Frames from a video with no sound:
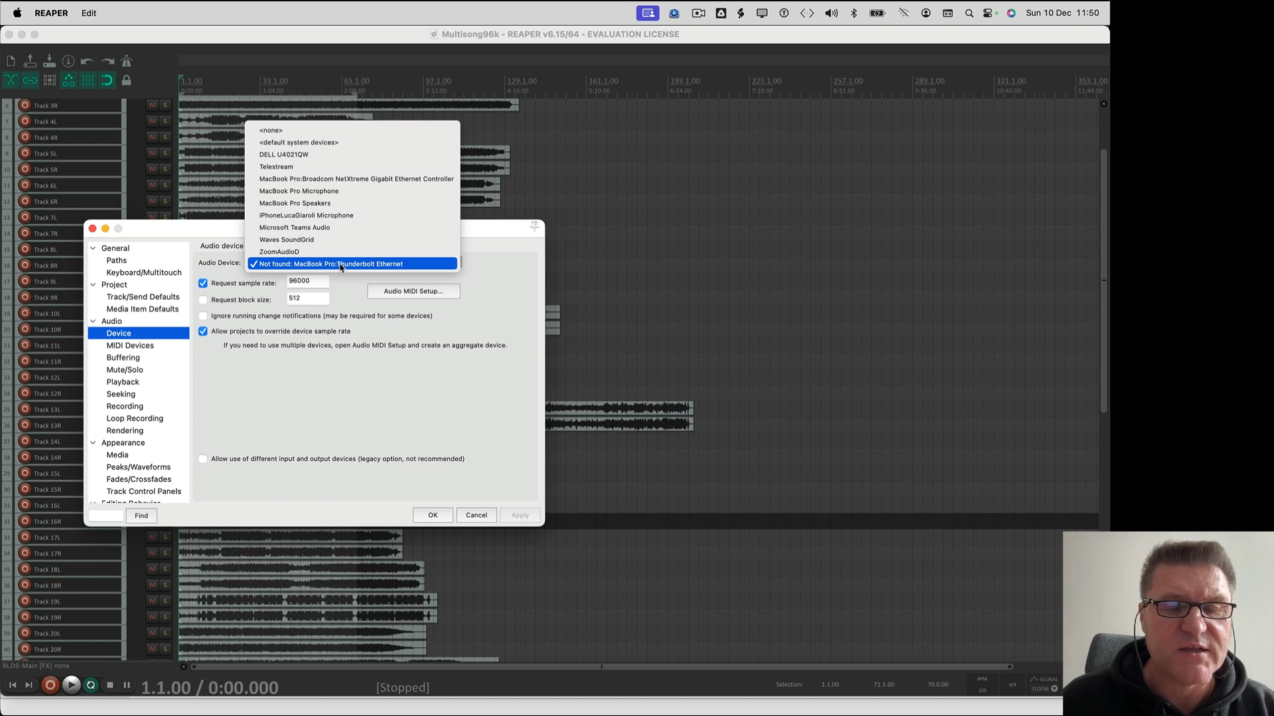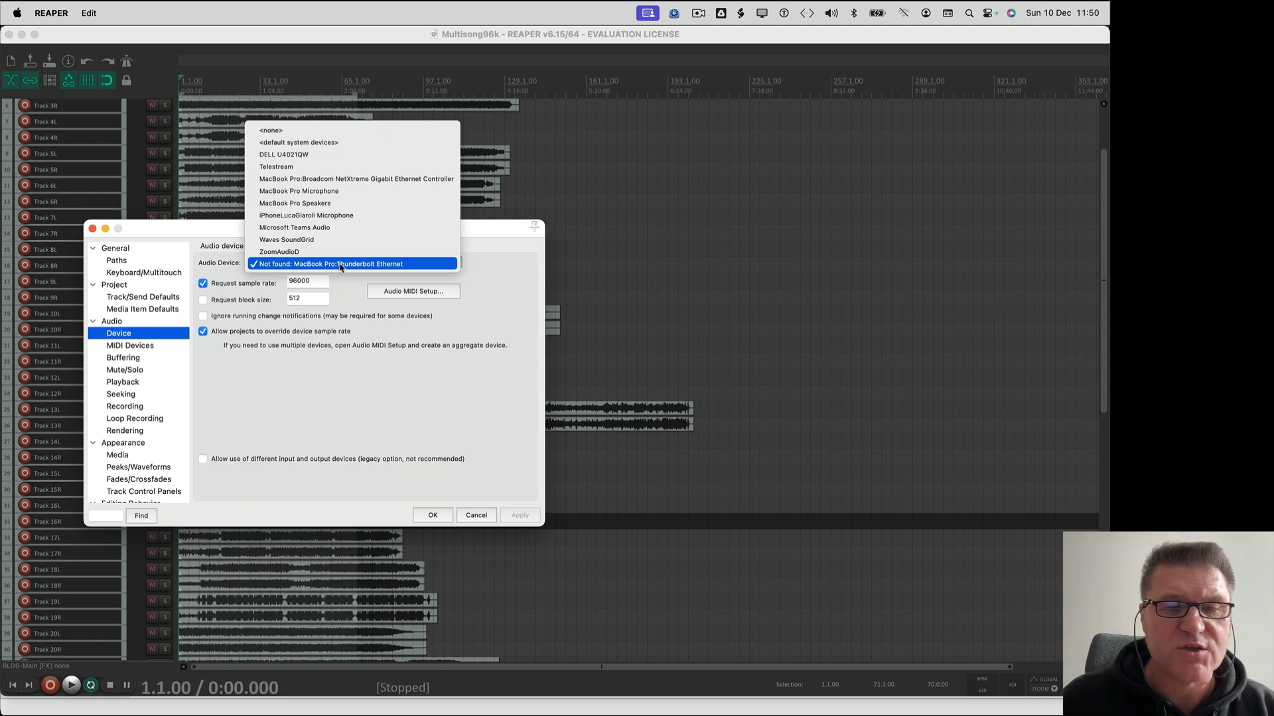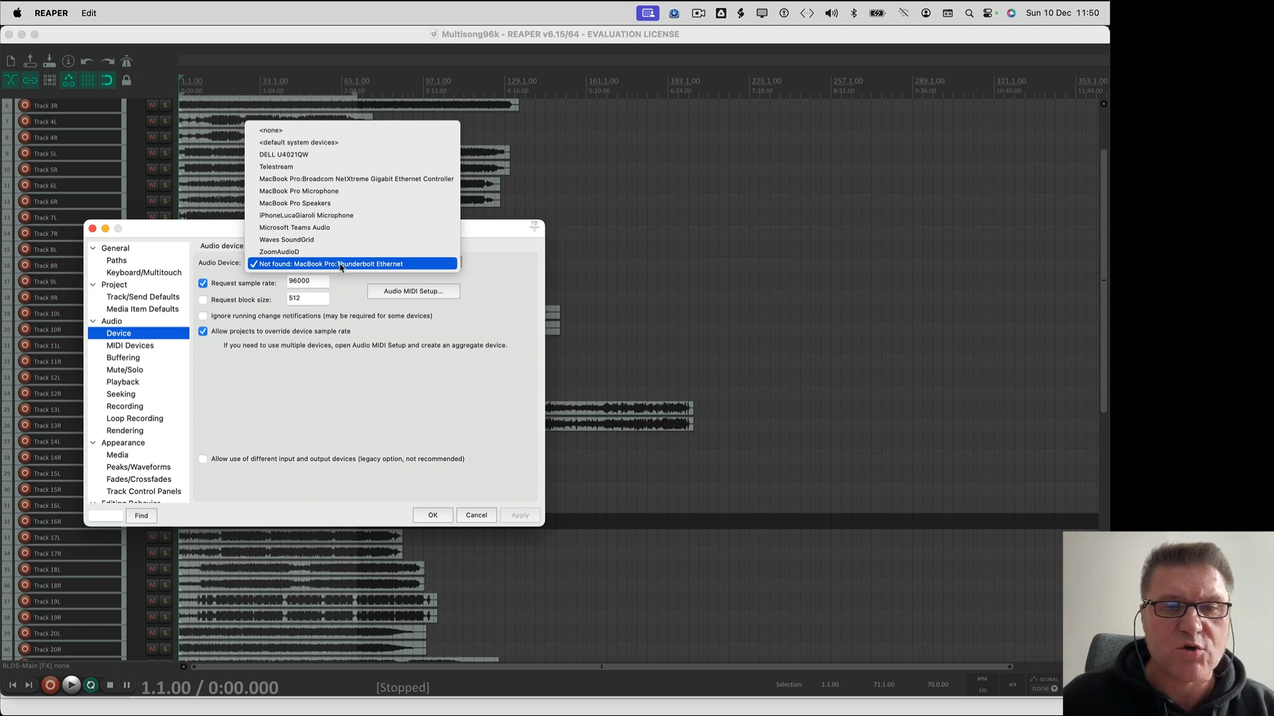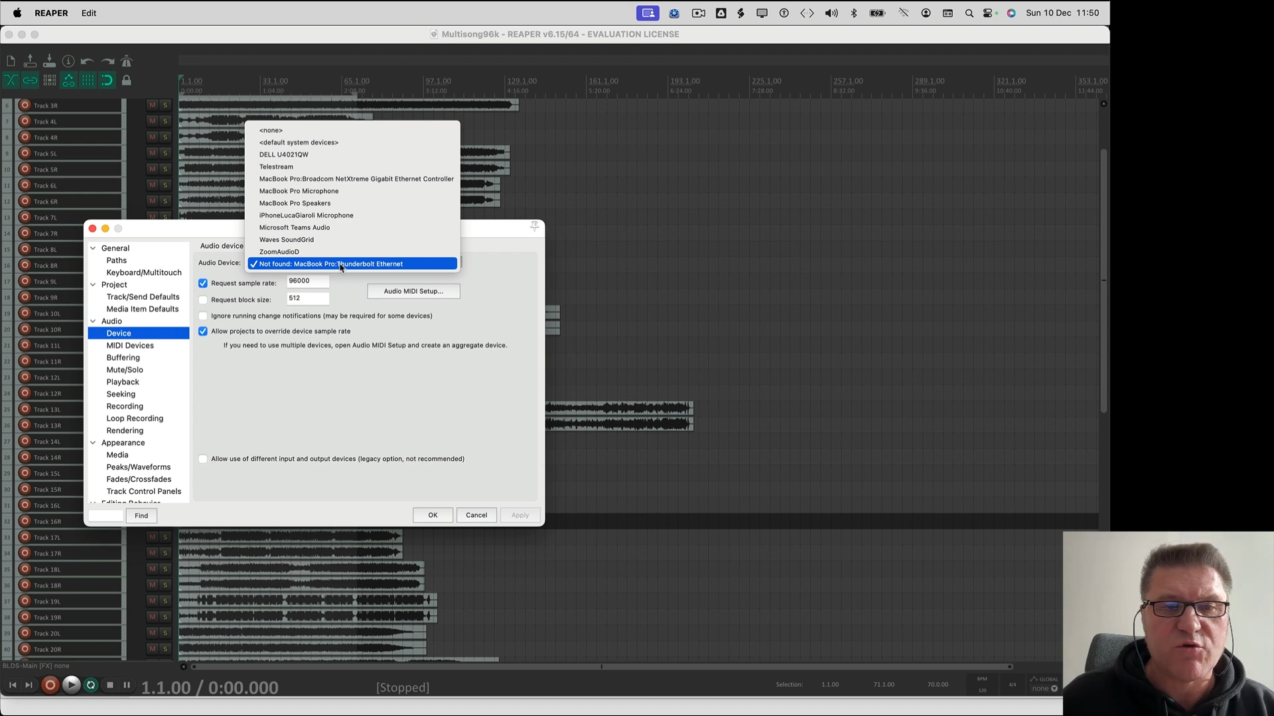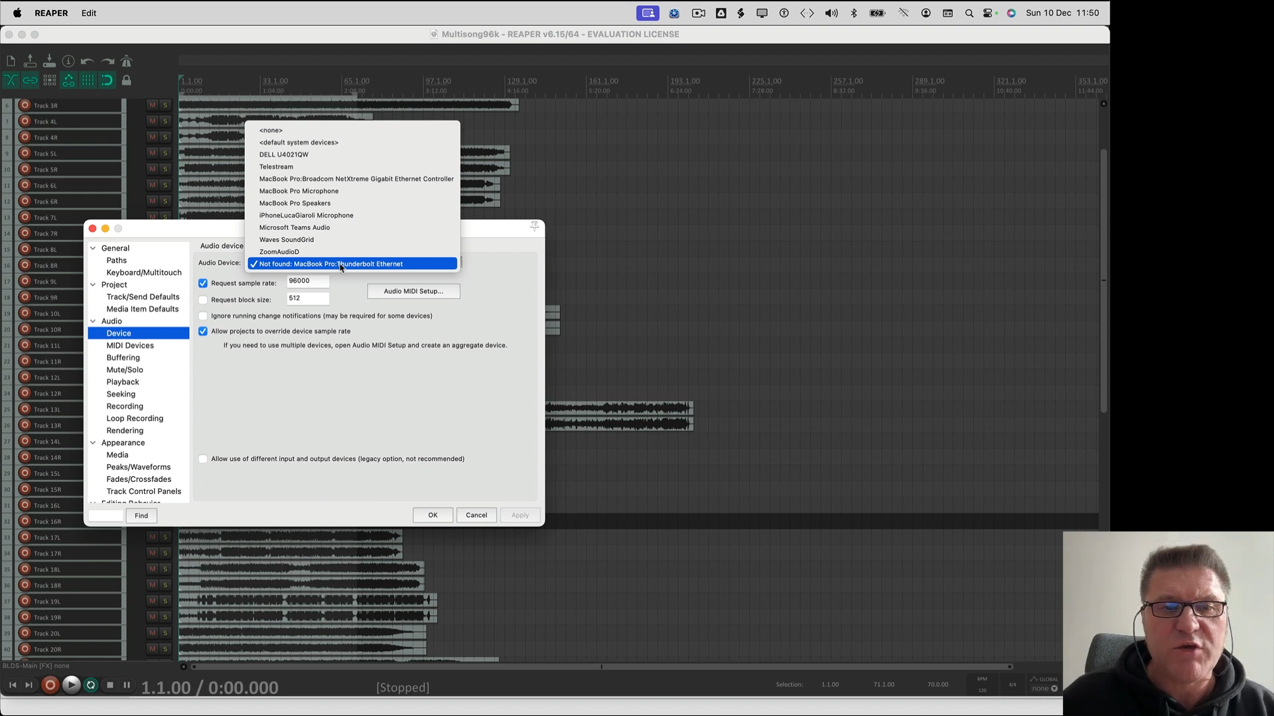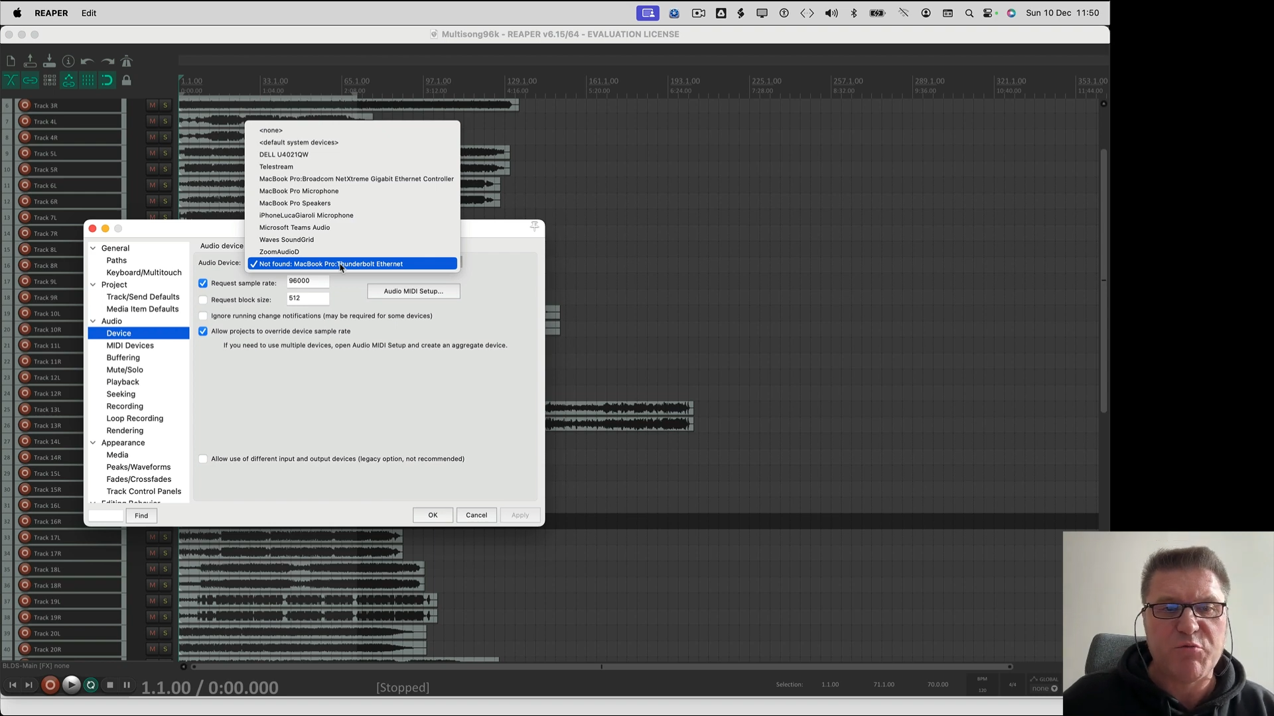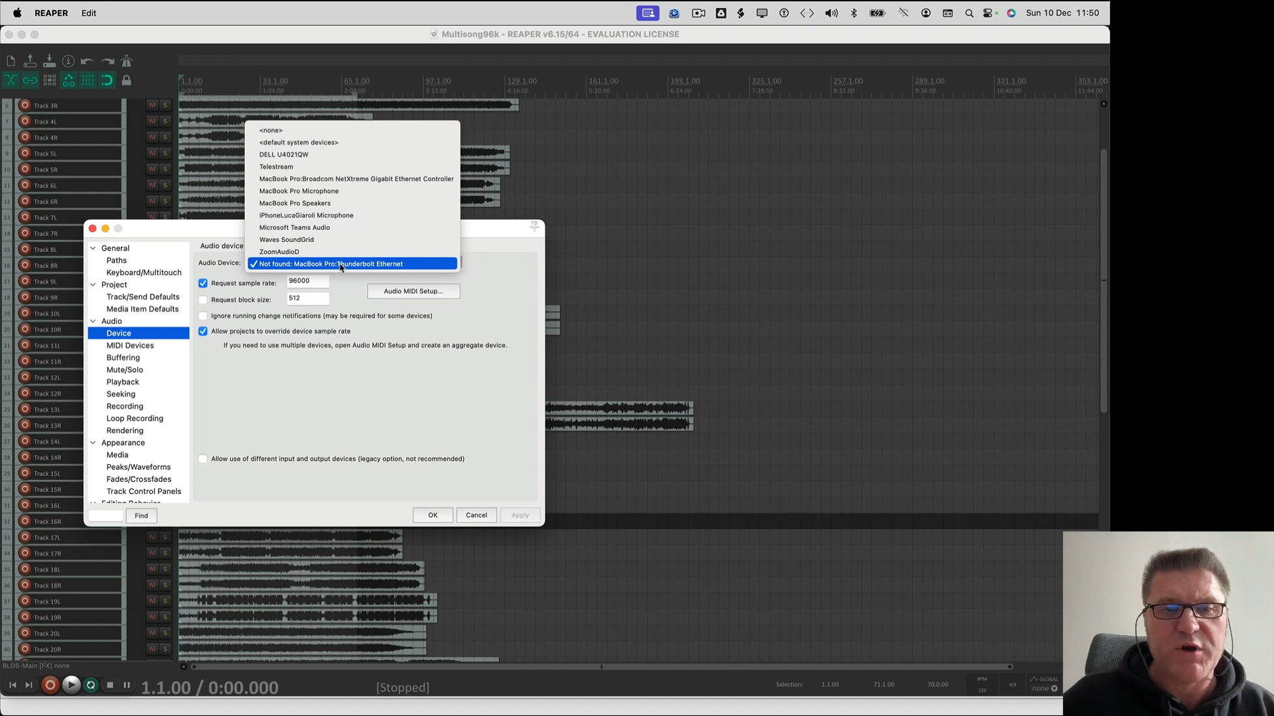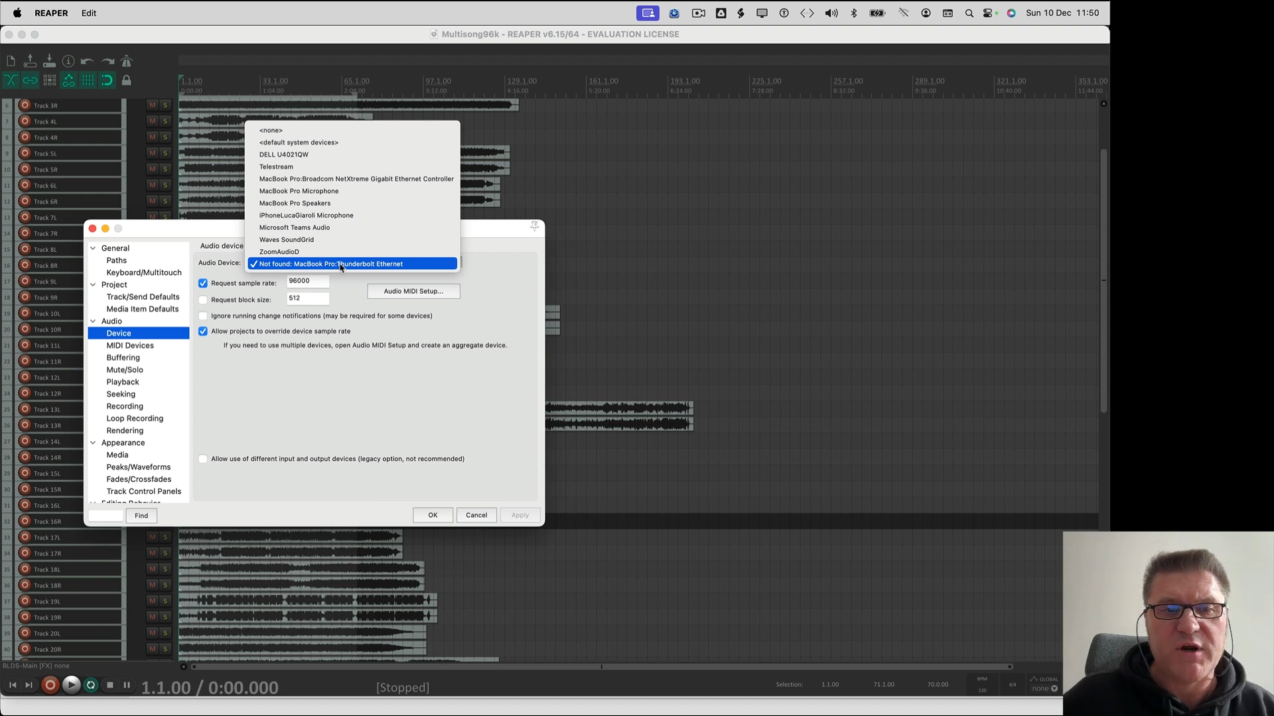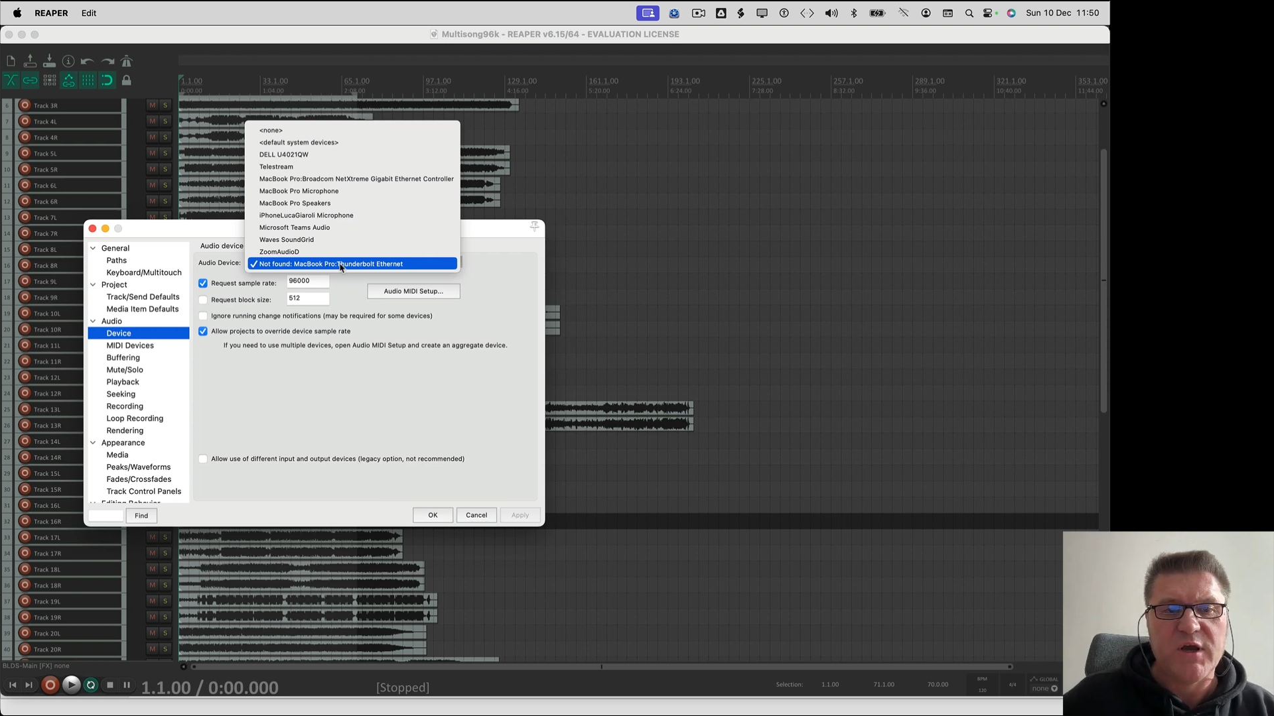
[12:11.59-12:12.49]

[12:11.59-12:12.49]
So Reaper